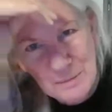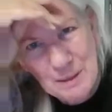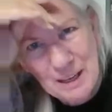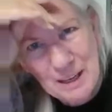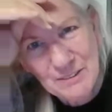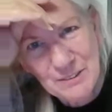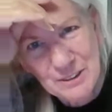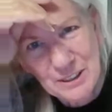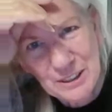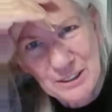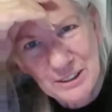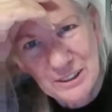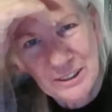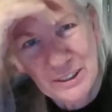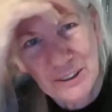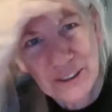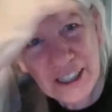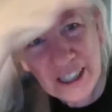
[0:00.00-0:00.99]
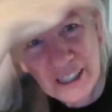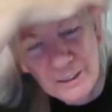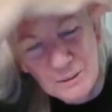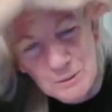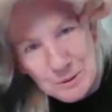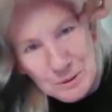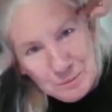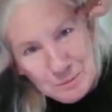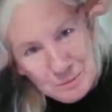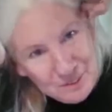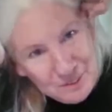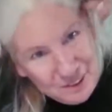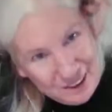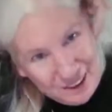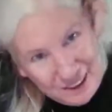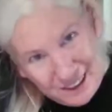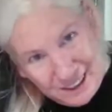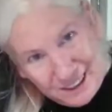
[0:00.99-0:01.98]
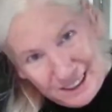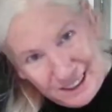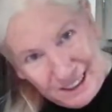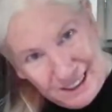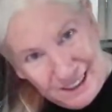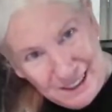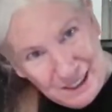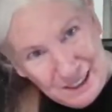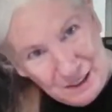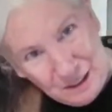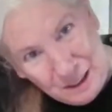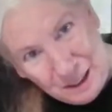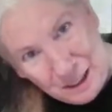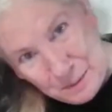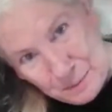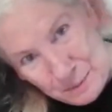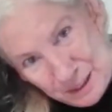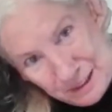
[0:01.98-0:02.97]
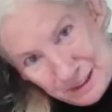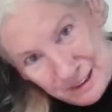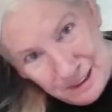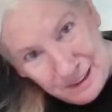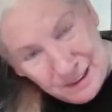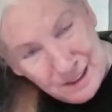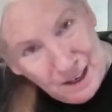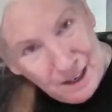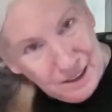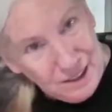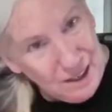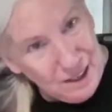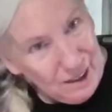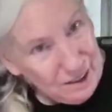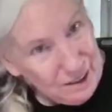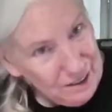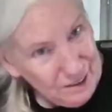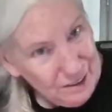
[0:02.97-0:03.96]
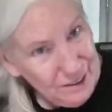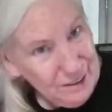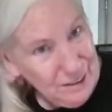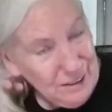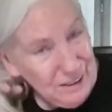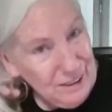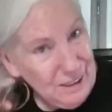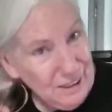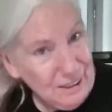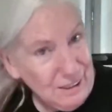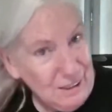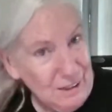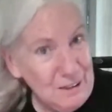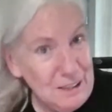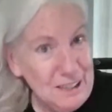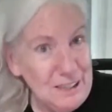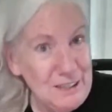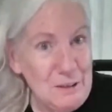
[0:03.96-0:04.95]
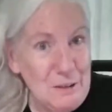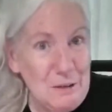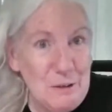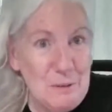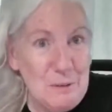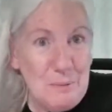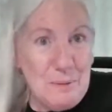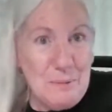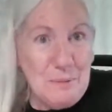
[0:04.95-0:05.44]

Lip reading: to pay for your hotel room. Tell your husband, no, you can just go on home.